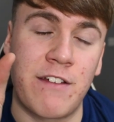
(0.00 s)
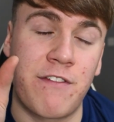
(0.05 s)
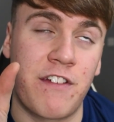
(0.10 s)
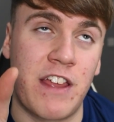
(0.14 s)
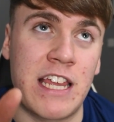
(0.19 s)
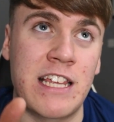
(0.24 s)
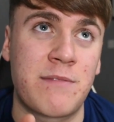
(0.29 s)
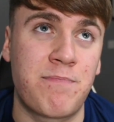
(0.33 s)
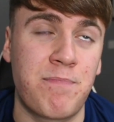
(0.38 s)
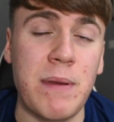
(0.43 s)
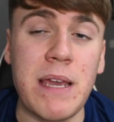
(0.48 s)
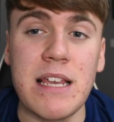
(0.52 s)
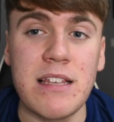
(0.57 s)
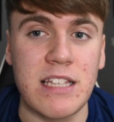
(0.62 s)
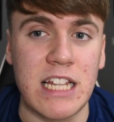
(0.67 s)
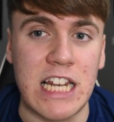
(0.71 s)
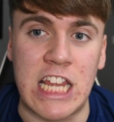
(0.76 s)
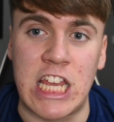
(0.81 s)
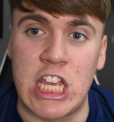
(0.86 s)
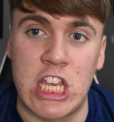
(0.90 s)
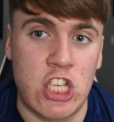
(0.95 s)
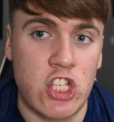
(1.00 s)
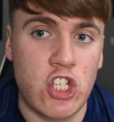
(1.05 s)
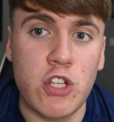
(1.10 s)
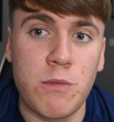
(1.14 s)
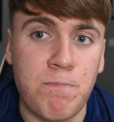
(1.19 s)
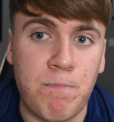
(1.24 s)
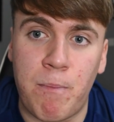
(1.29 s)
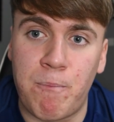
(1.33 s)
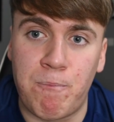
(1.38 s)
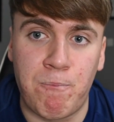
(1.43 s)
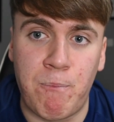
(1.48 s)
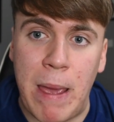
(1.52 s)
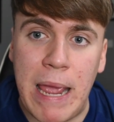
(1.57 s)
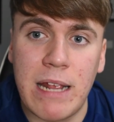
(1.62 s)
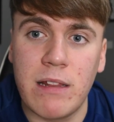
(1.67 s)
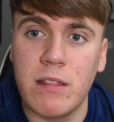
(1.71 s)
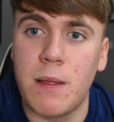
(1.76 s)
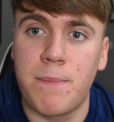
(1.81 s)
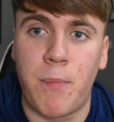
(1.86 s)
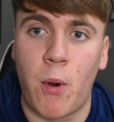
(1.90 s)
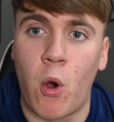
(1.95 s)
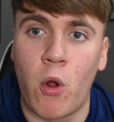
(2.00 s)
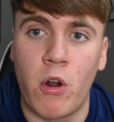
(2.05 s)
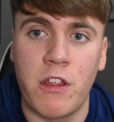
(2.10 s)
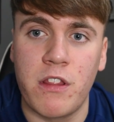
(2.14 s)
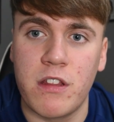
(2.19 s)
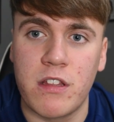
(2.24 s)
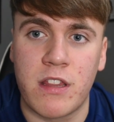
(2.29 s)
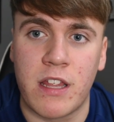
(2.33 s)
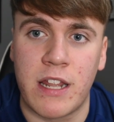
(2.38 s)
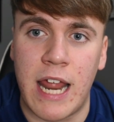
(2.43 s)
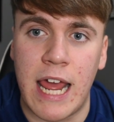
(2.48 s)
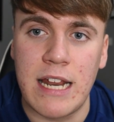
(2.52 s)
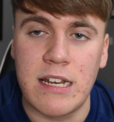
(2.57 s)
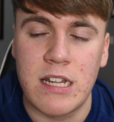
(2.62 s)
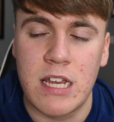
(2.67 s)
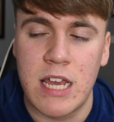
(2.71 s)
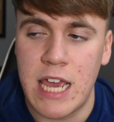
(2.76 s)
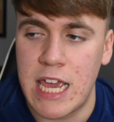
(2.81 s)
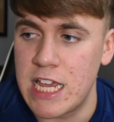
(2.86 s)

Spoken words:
he's just pinged the ball into the net.